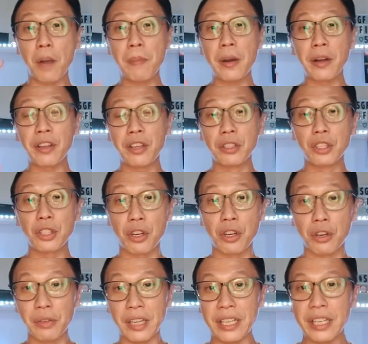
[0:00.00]
Copper kills
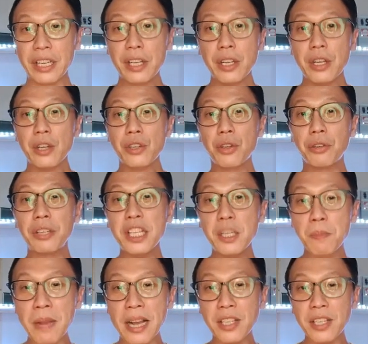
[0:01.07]
COVID. So
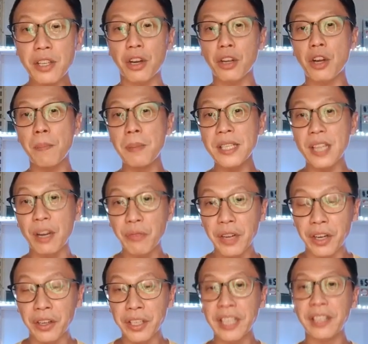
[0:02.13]
this mask got copper
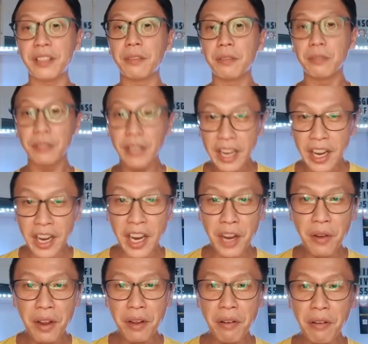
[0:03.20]
sulfate on it.
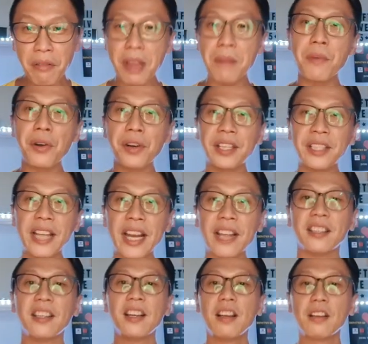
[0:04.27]
Wait, more than
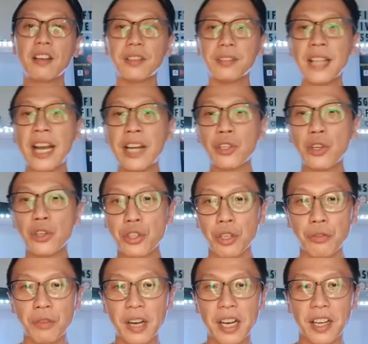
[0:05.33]
that. Got nano
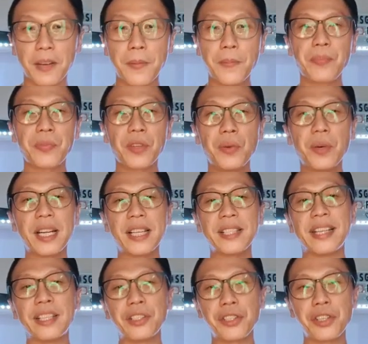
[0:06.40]
silver. What
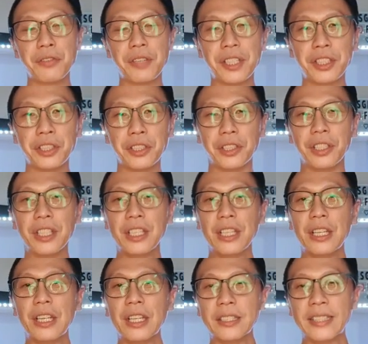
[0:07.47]
does nano silver do?
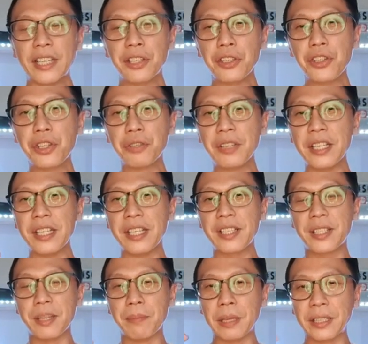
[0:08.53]
Nano silver
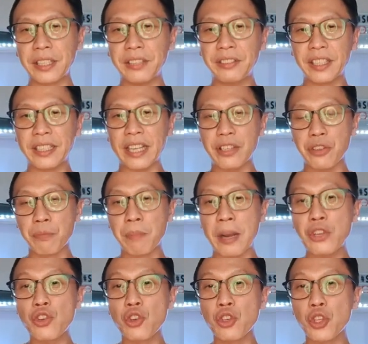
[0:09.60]
is the material that you
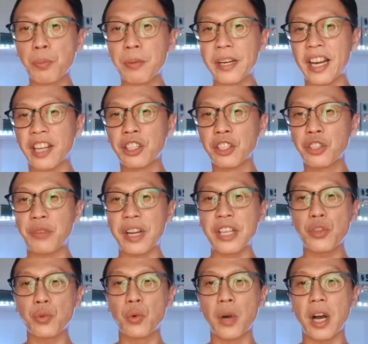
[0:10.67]
buy shoes with, those
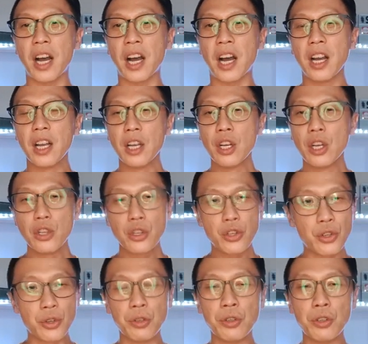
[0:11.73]
friends who are
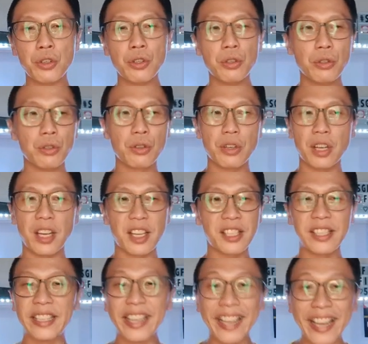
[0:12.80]
shoe
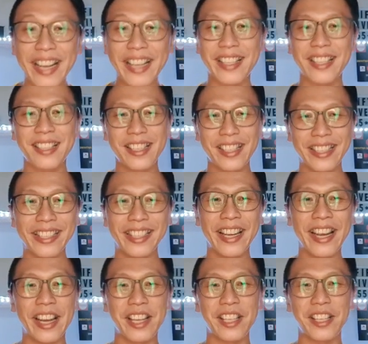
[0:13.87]

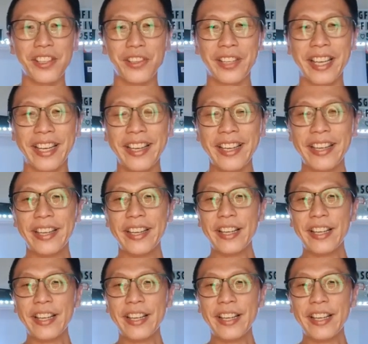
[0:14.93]
sneakerheads, okay?